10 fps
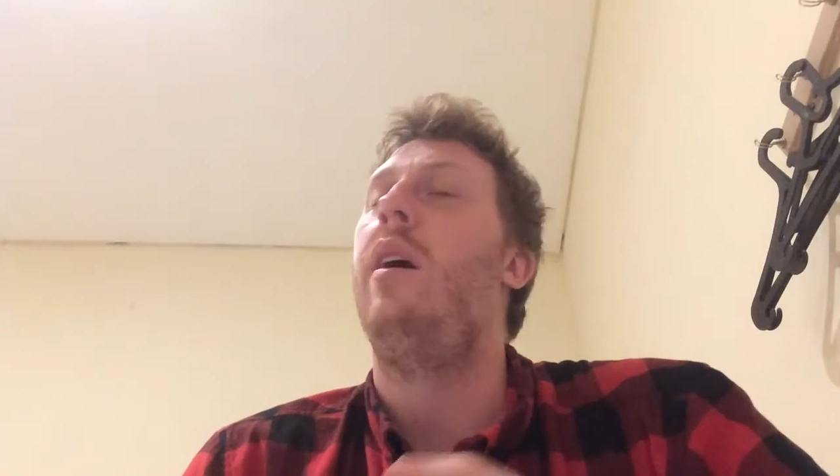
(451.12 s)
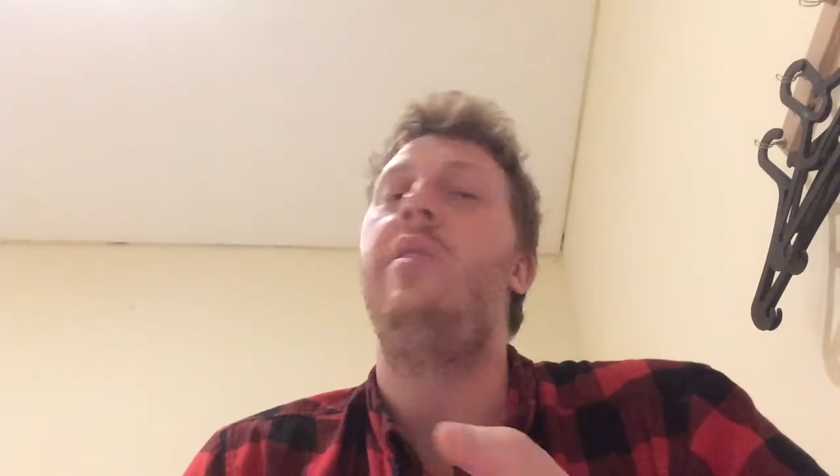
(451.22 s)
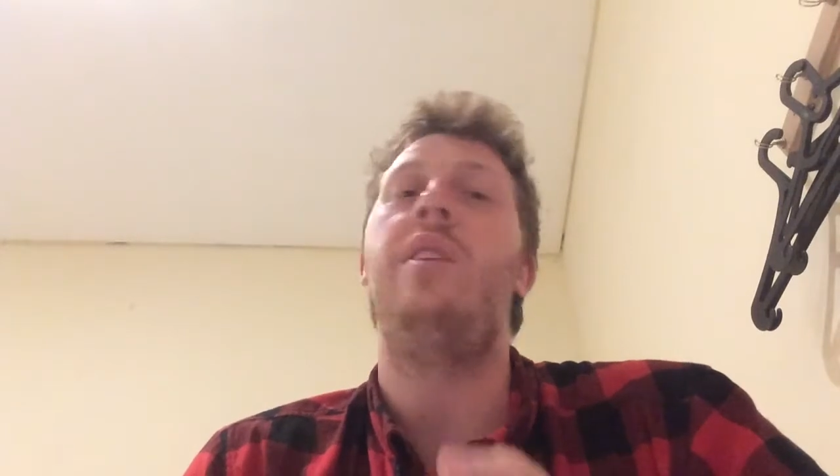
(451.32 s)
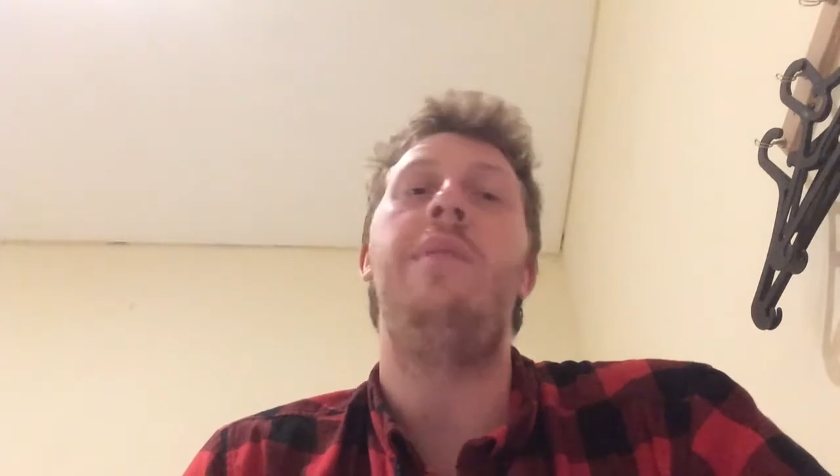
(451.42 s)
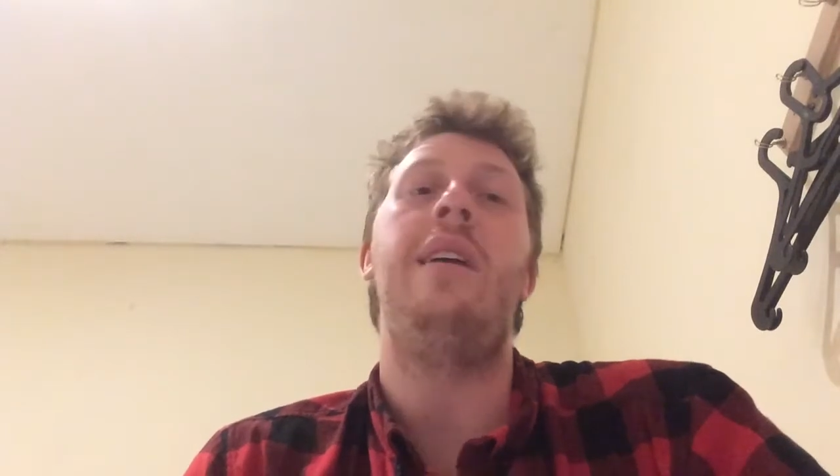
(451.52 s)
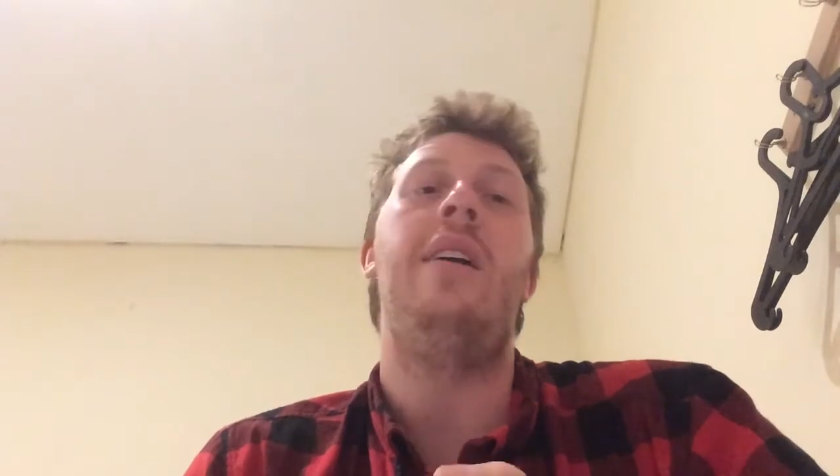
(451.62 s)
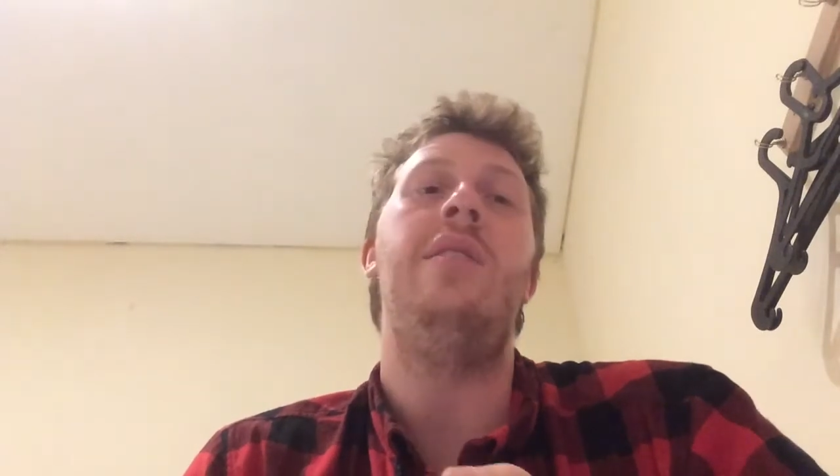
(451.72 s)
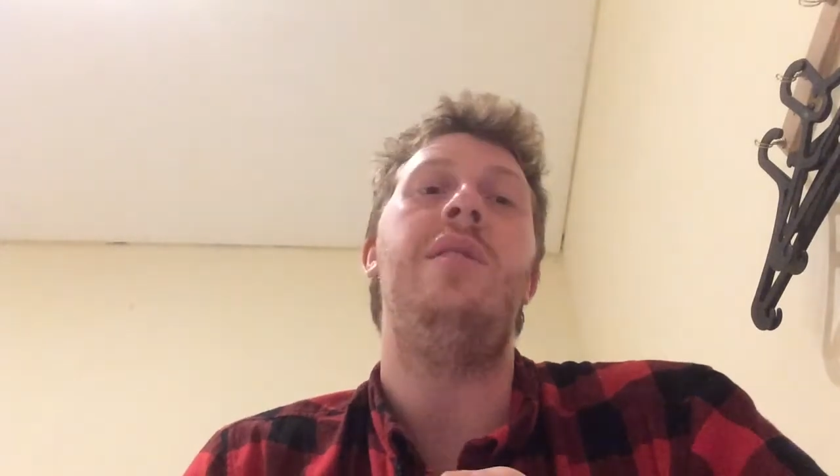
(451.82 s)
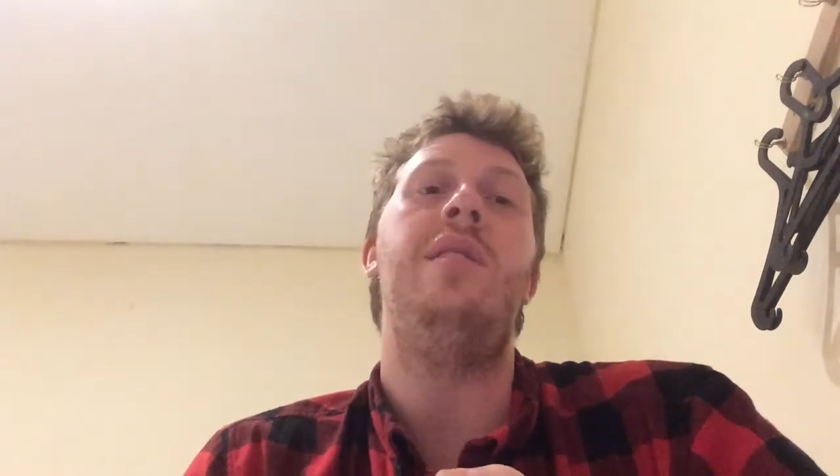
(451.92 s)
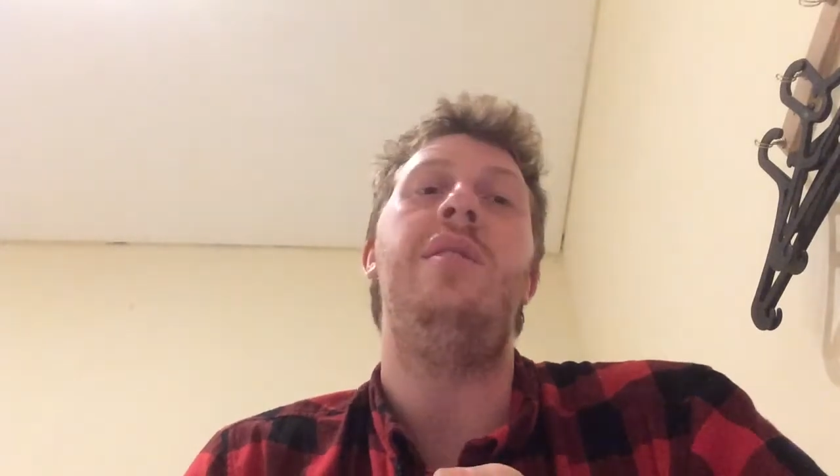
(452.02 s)
Something
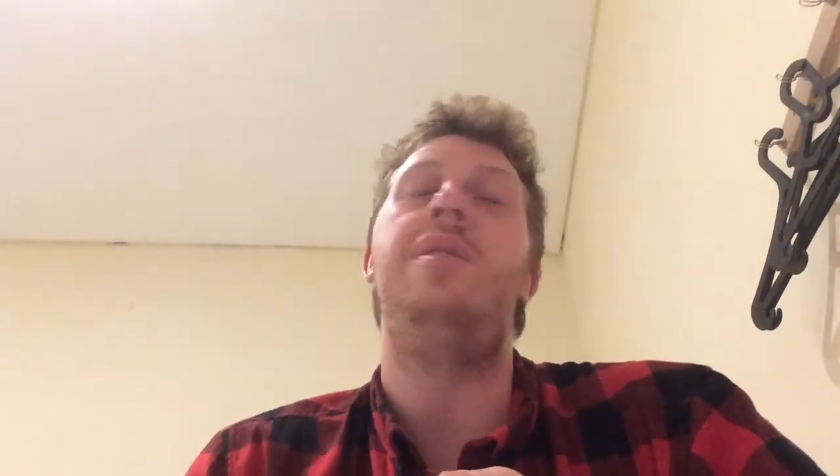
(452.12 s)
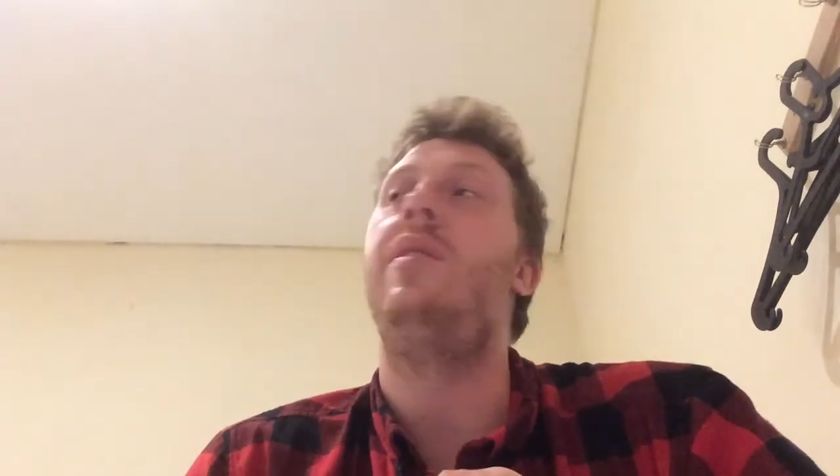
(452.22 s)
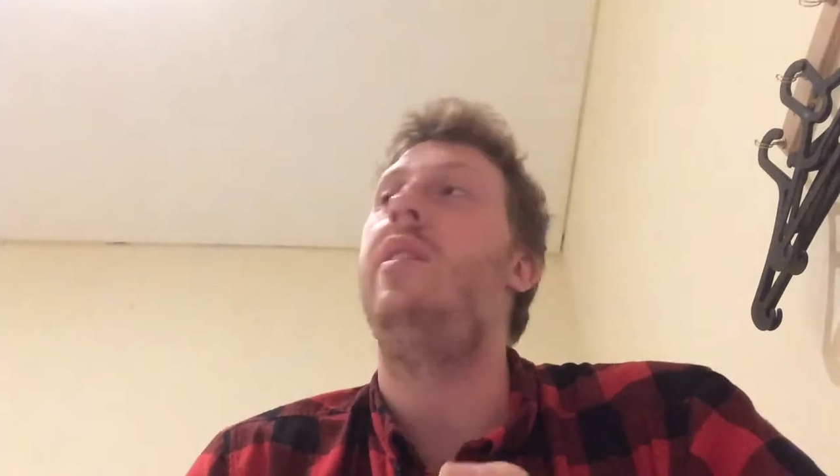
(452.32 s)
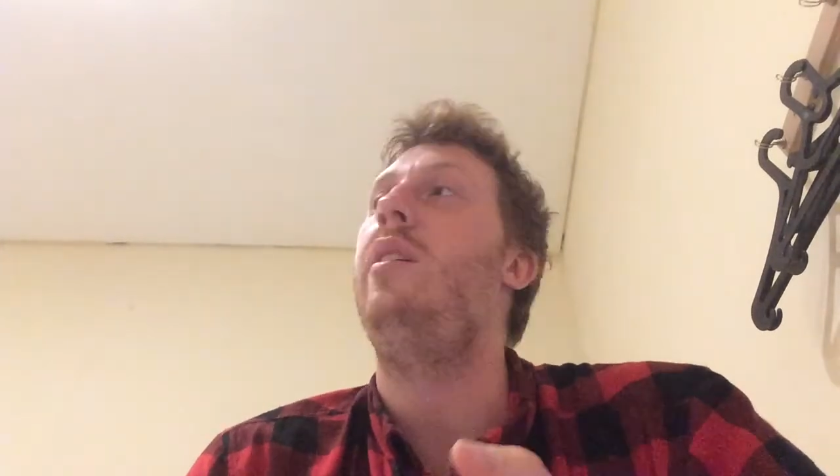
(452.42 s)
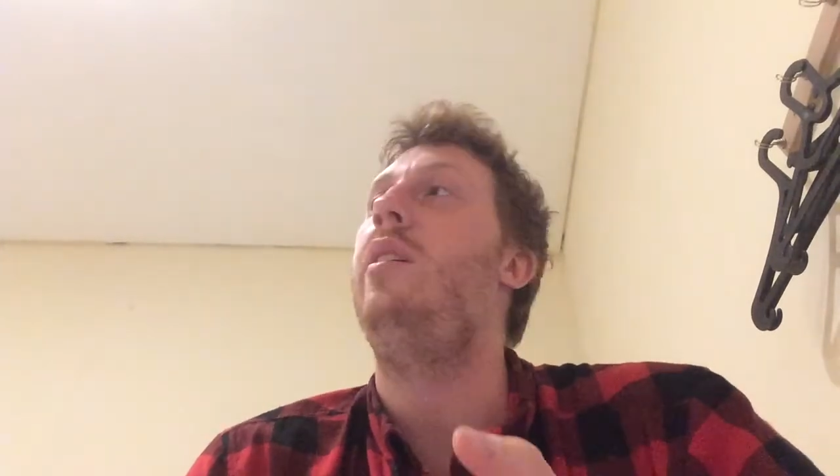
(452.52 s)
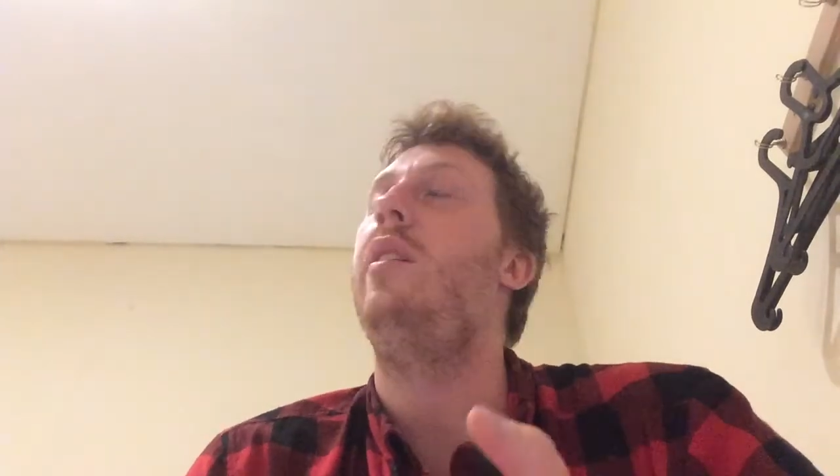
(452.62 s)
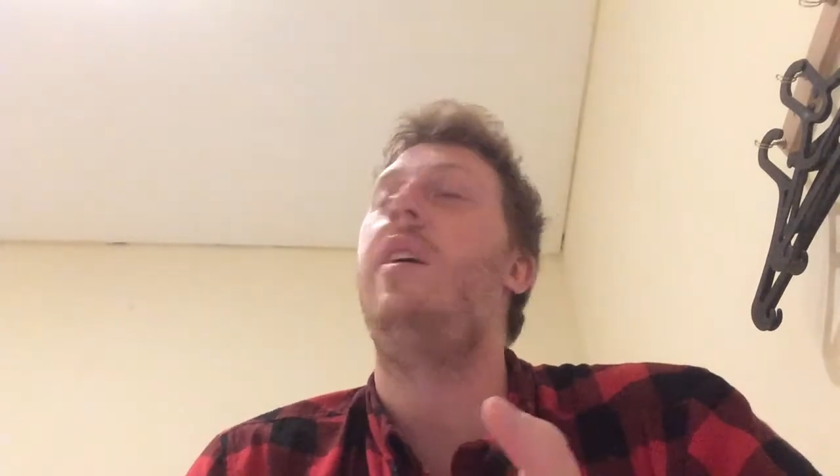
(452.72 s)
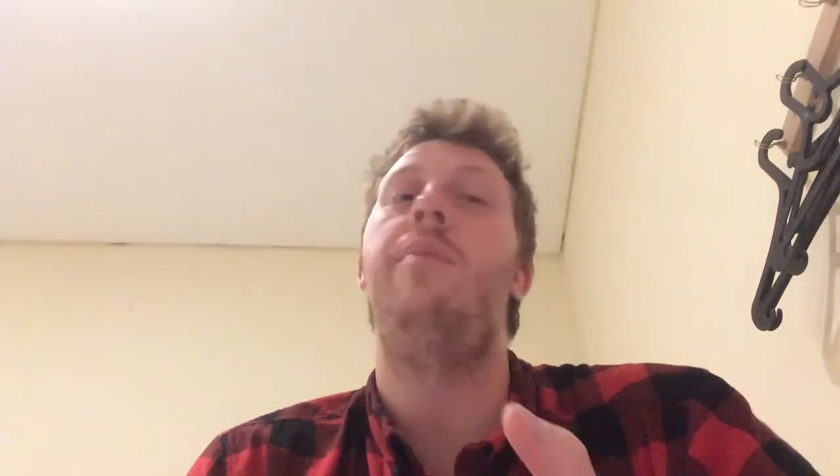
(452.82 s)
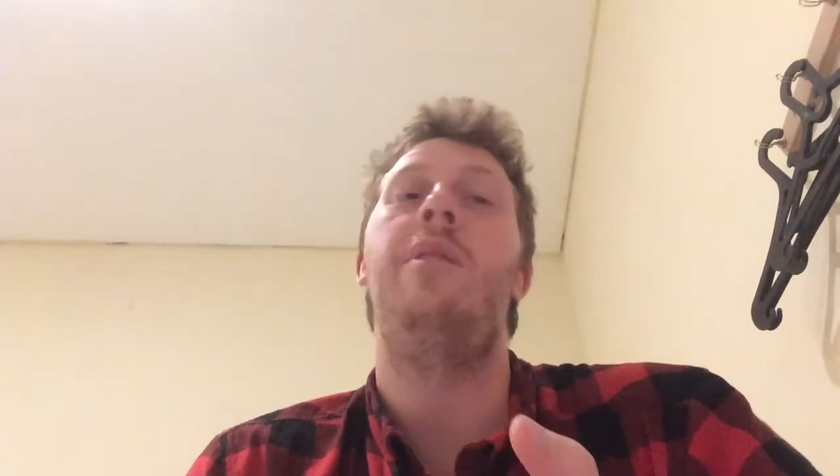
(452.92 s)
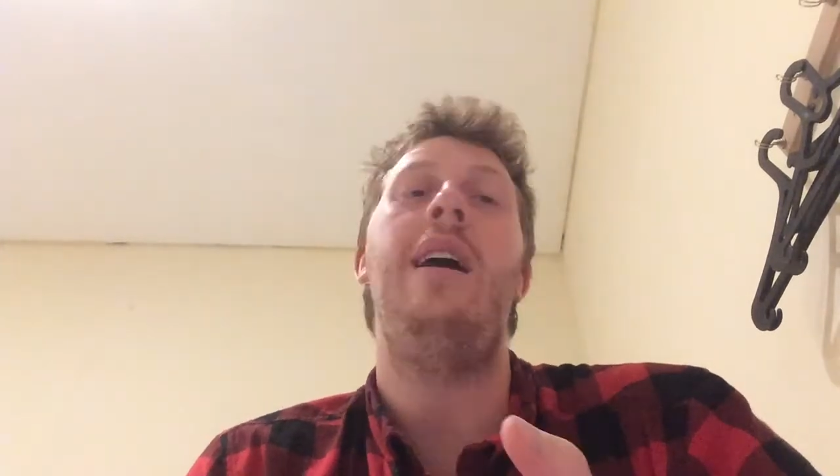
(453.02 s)
else is in the
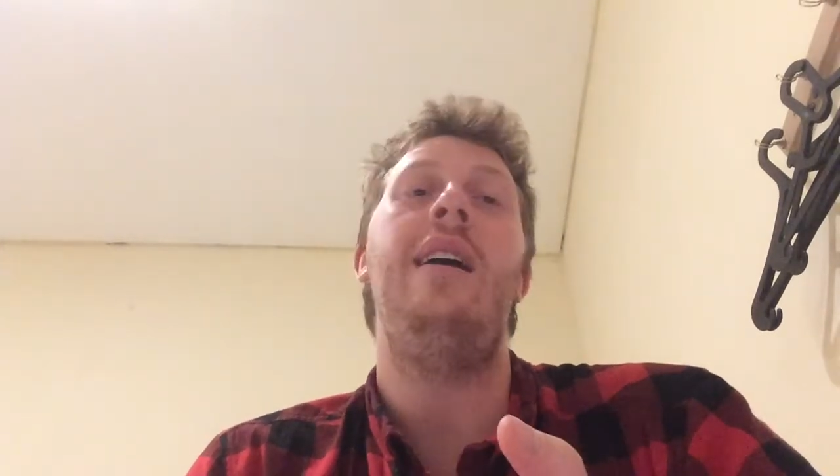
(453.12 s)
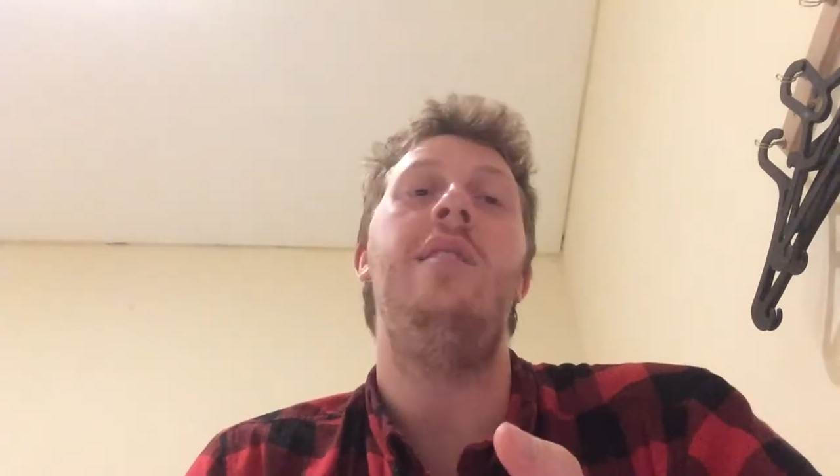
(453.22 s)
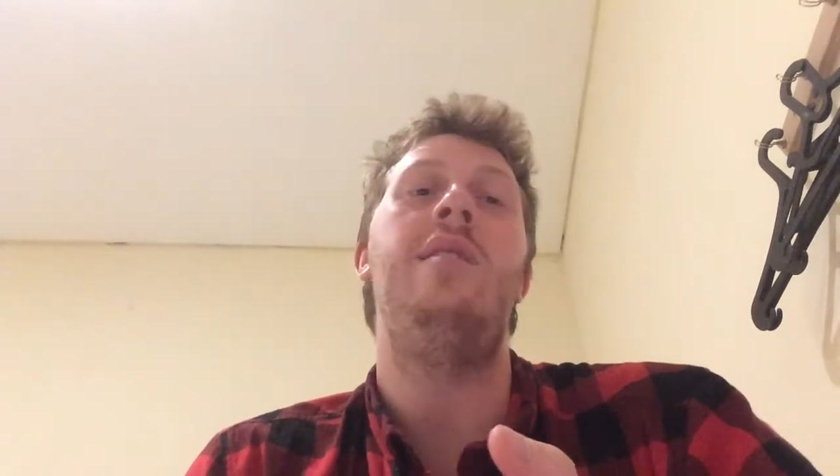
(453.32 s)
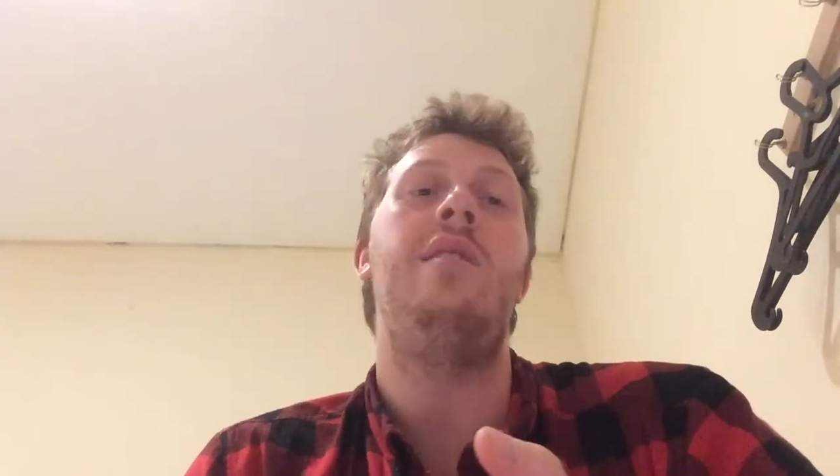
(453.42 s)
Himalayas,